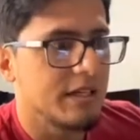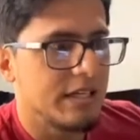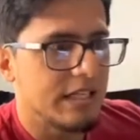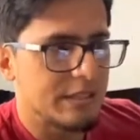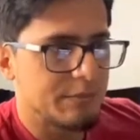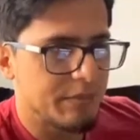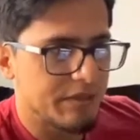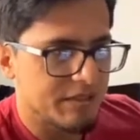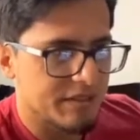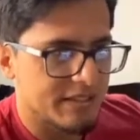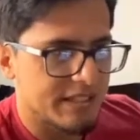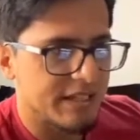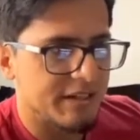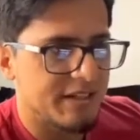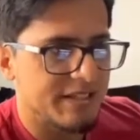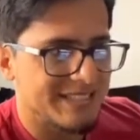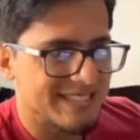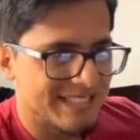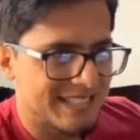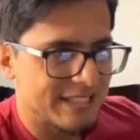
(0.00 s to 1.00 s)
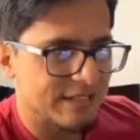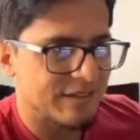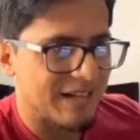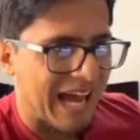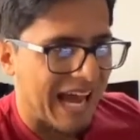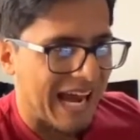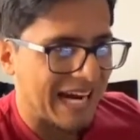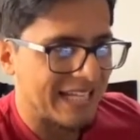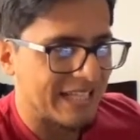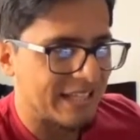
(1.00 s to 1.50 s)
is military still
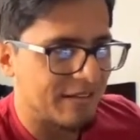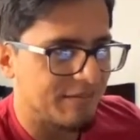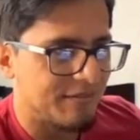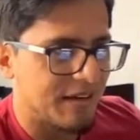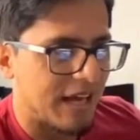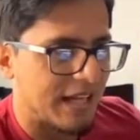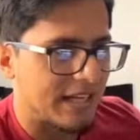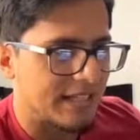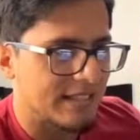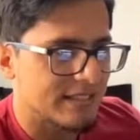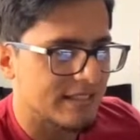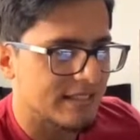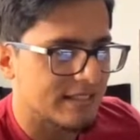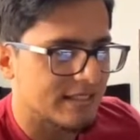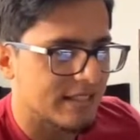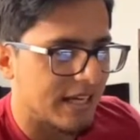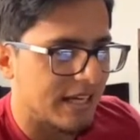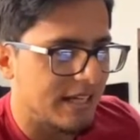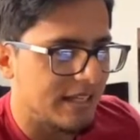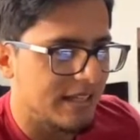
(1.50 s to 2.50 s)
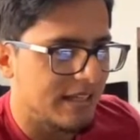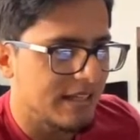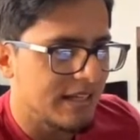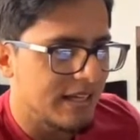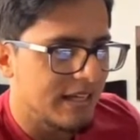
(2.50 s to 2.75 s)
active, and is the state